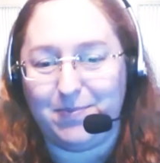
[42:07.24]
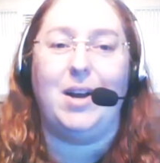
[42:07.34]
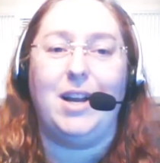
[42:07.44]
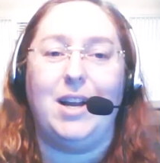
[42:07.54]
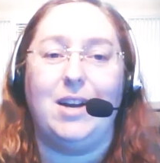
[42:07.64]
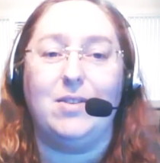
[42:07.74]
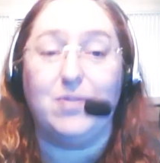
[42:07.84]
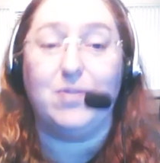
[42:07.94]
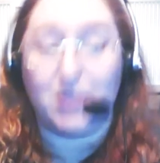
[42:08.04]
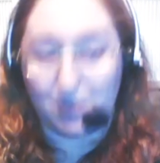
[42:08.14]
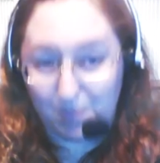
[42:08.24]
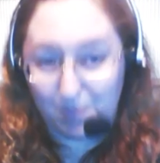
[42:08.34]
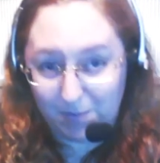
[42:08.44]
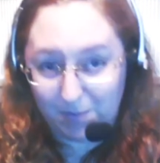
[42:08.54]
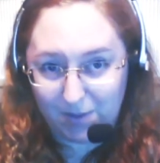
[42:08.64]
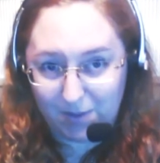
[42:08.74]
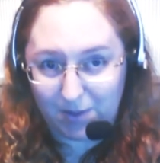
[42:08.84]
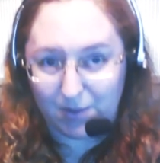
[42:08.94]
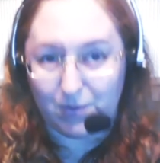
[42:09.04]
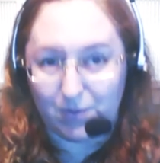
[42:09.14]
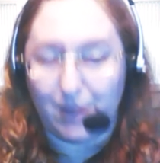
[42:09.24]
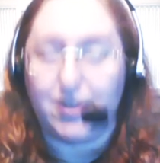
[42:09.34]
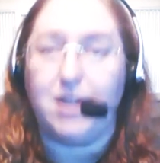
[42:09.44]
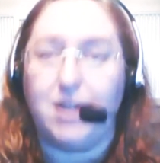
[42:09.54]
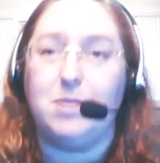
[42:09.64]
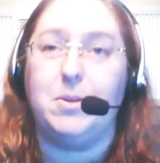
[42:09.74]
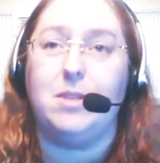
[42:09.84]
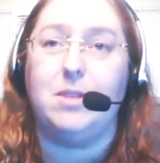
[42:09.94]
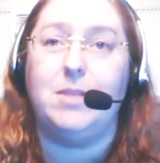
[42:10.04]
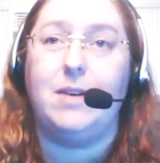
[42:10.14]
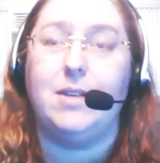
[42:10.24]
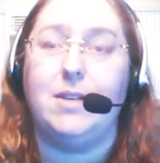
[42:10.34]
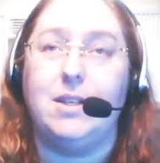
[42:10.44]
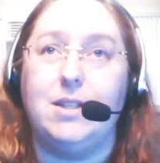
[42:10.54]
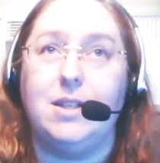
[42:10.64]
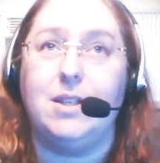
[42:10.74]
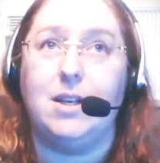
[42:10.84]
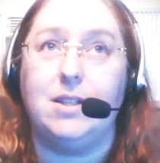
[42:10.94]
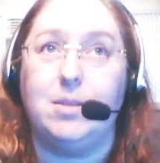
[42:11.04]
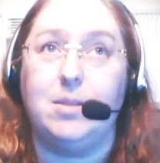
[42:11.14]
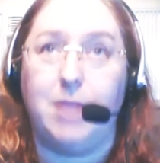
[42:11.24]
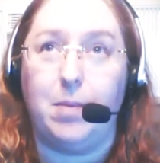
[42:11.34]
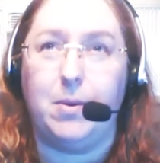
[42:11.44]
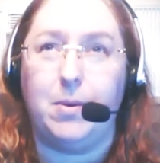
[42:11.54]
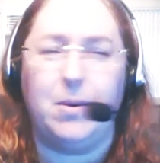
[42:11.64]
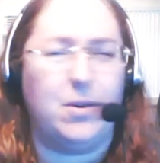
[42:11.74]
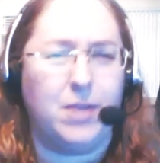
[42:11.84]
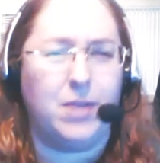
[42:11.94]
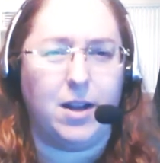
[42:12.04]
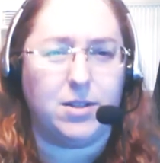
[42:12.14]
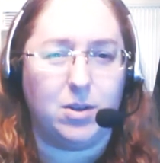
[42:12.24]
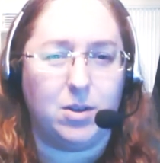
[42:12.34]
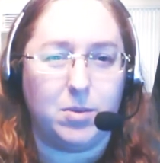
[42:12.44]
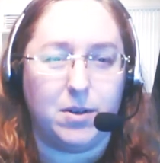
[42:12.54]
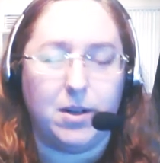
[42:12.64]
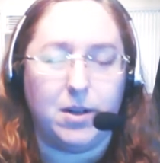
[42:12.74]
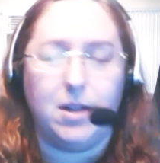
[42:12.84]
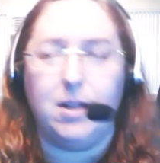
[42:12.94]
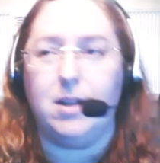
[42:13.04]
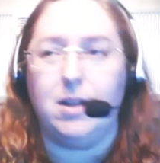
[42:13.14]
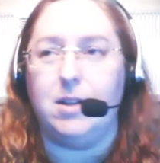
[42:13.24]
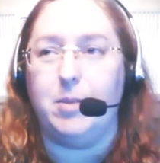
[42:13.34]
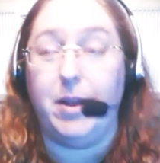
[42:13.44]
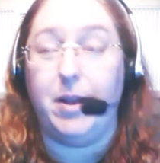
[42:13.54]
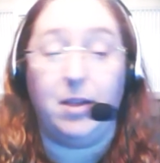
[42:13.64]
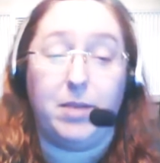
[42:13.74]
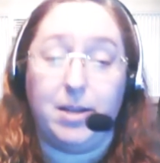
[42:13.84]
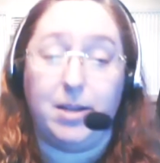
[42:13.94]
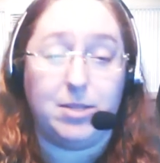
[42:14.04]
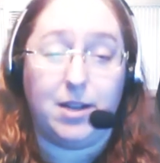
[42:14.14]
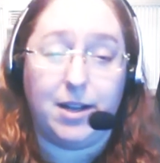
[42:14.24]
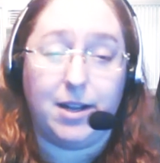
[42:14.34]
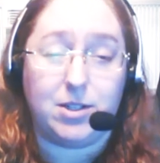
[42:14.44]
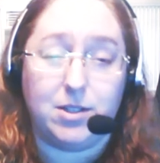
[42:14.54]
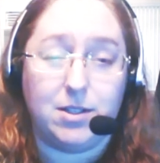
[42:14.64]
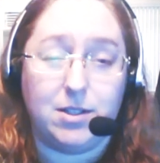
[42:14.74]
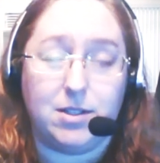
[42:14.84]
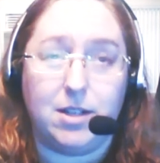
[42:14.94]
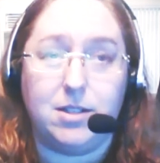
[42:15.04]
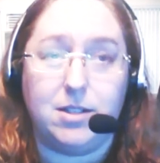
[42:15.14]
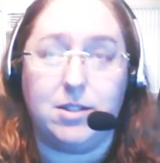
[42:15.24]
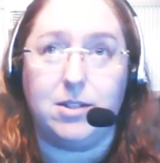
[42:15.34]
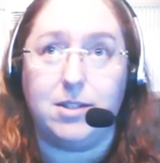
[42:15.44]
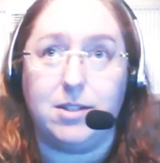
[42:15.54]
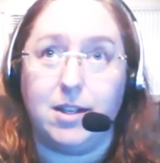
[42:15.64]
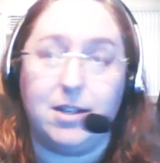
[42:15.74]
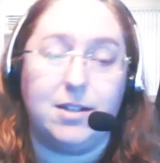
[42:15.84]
have the Raven Goddess book comes out in September, early October, depending on when Amazon actually decides to start selling it.